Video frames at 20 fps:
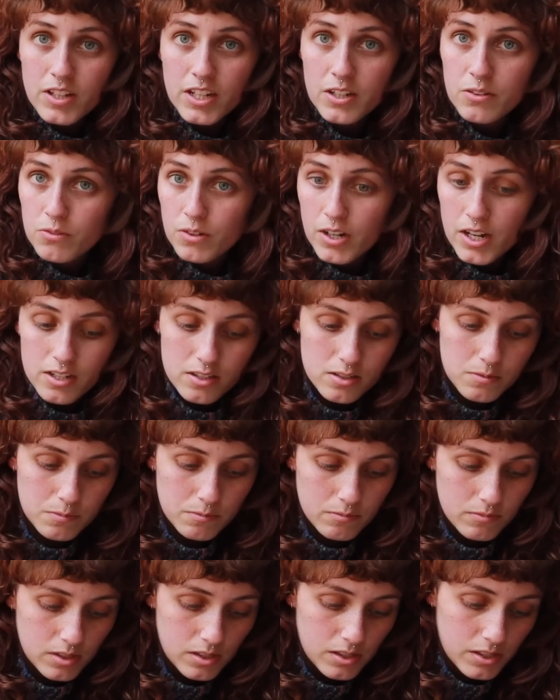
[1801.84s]
like
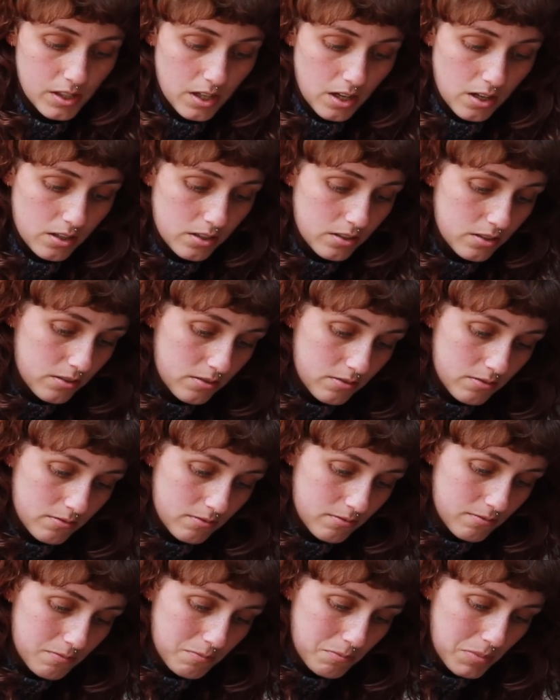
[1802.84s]
random yarn
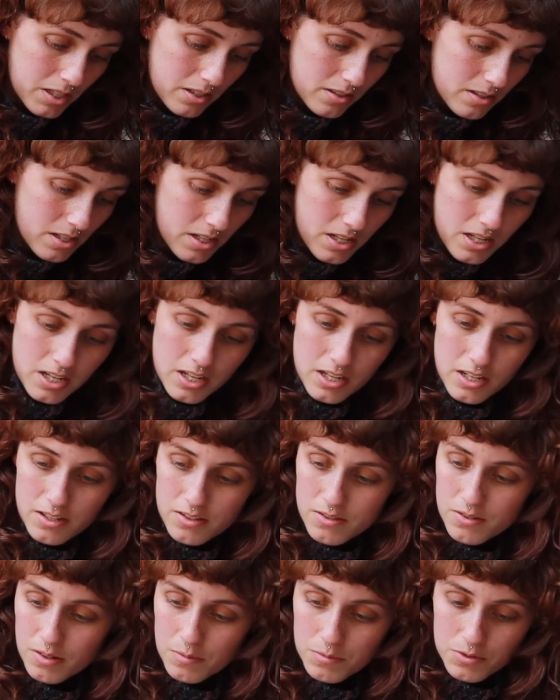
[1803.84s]
bits in here,
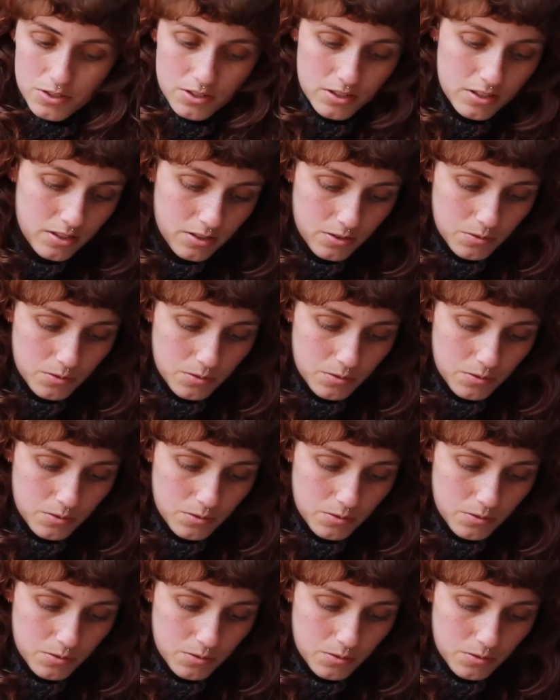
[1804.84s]
so I'm just gonna